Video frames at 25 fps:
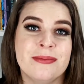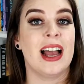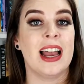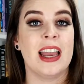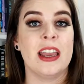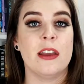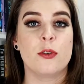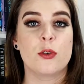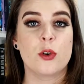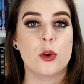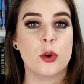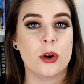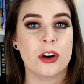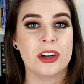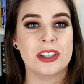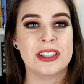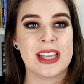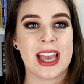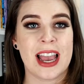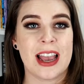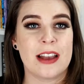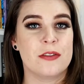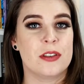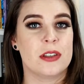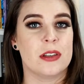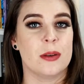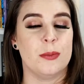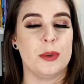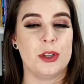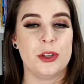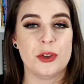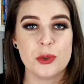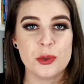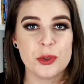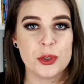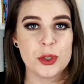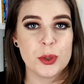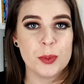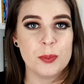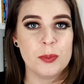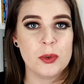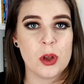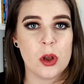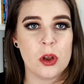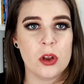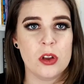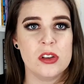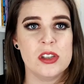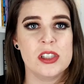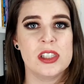I, of course, have some YouTube
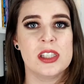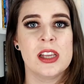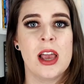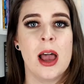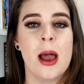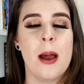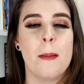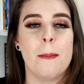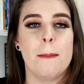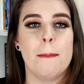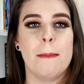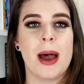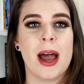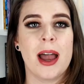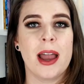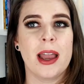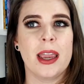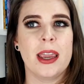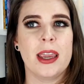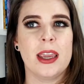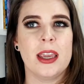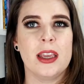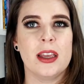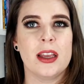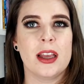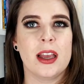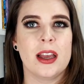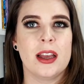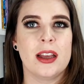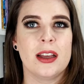goals. My